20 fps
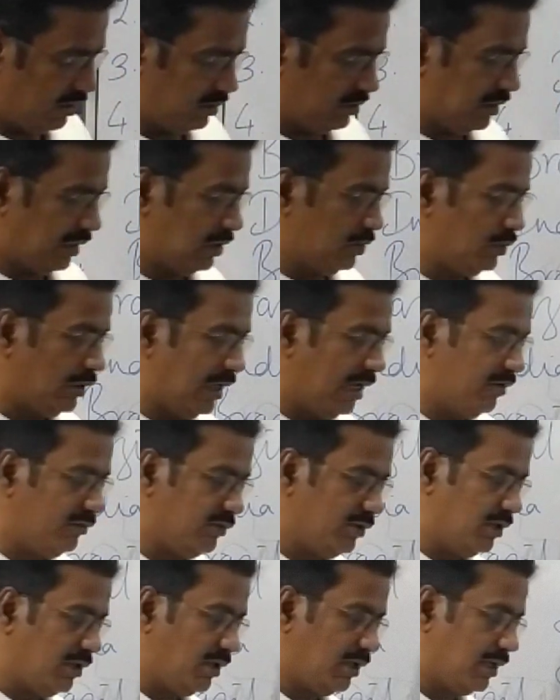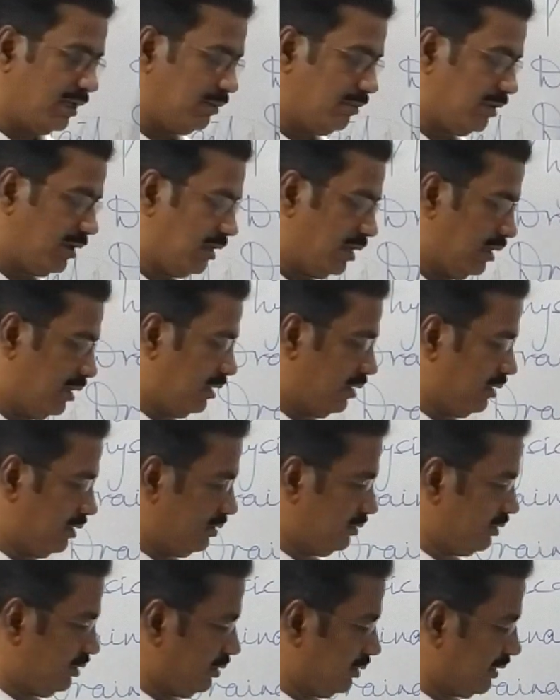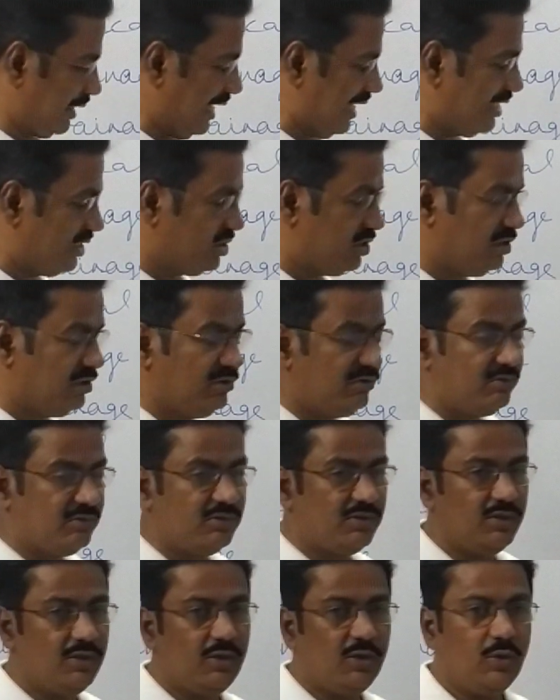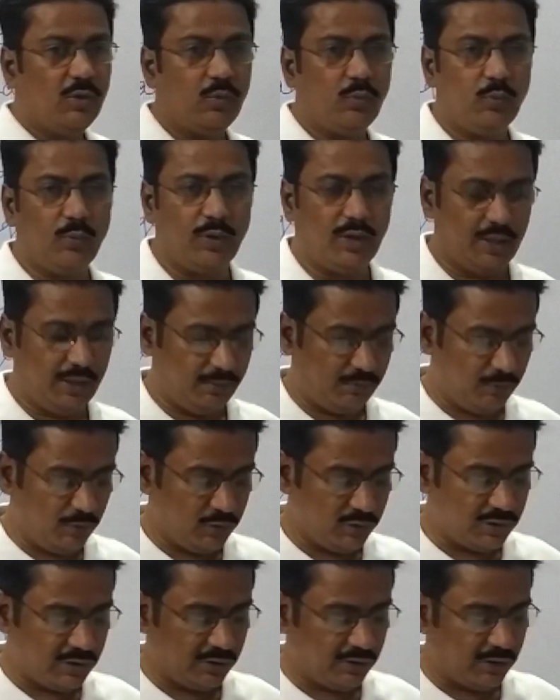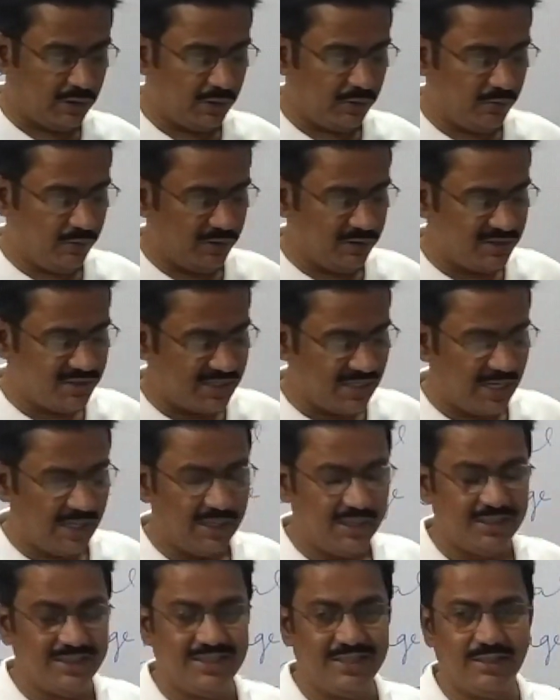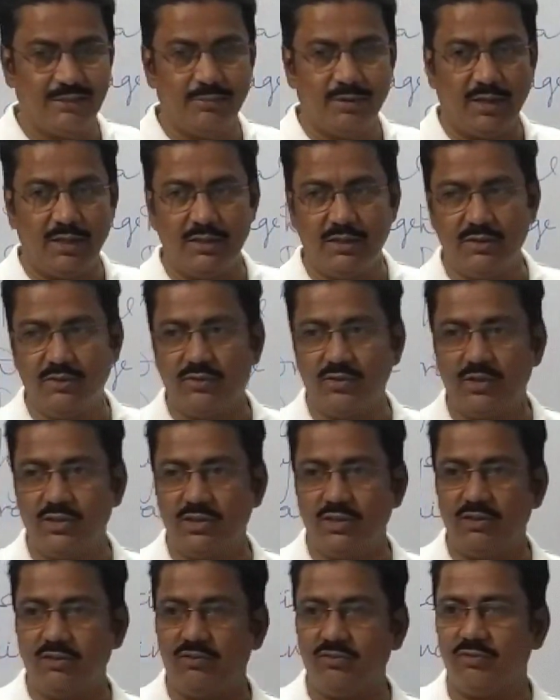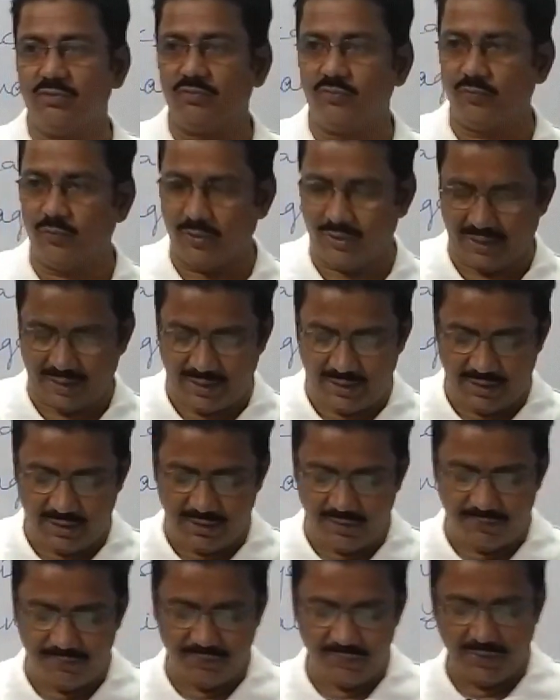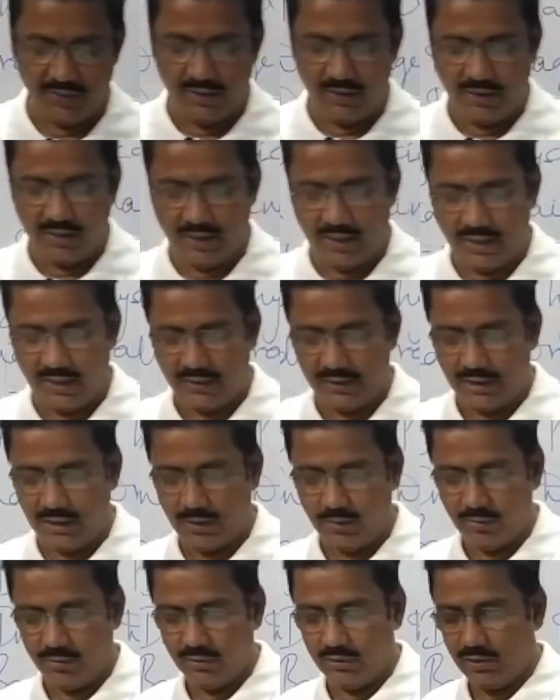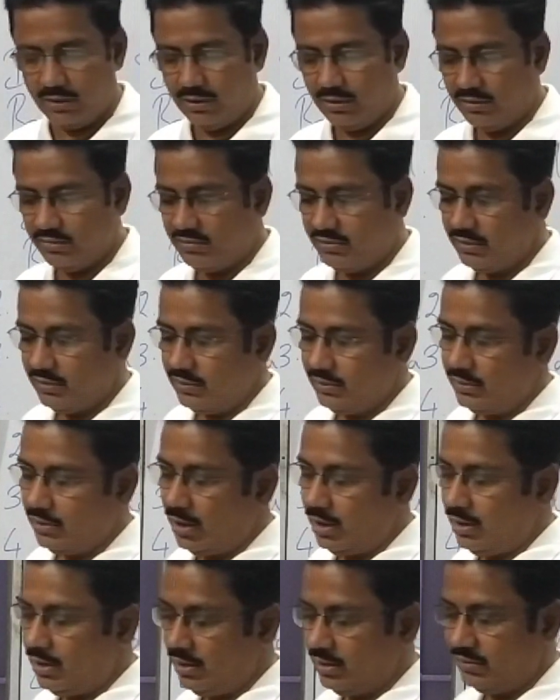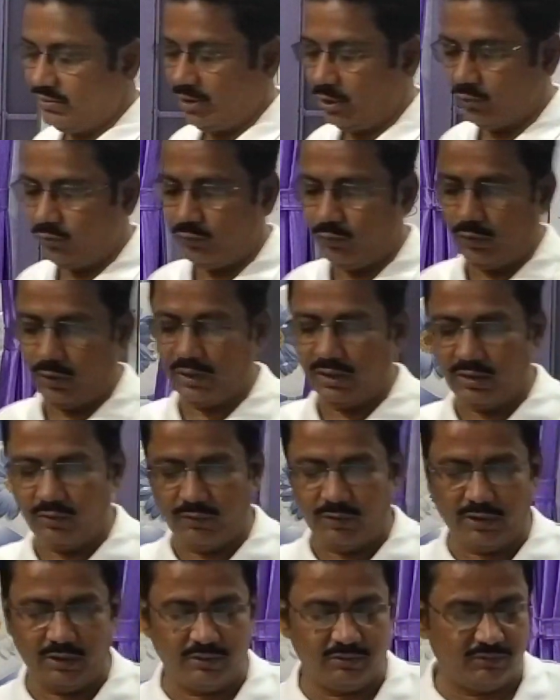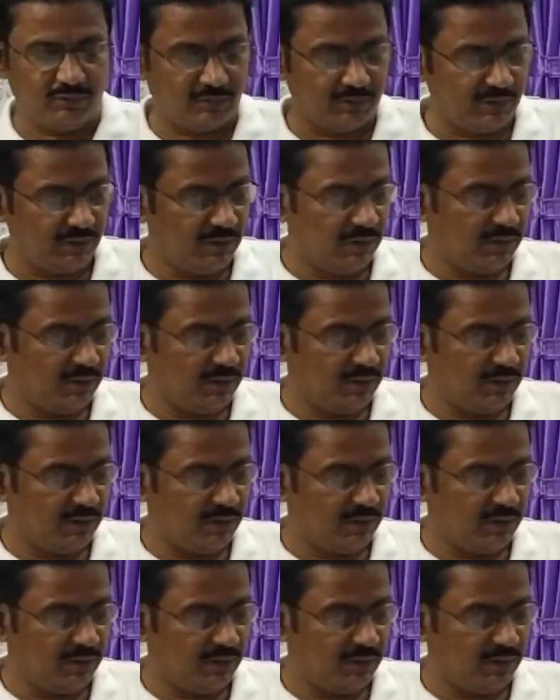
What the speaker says: Then you have the Ganges, where most of the rivers start in the Himalayan regions for India, and then the south flowing rivers,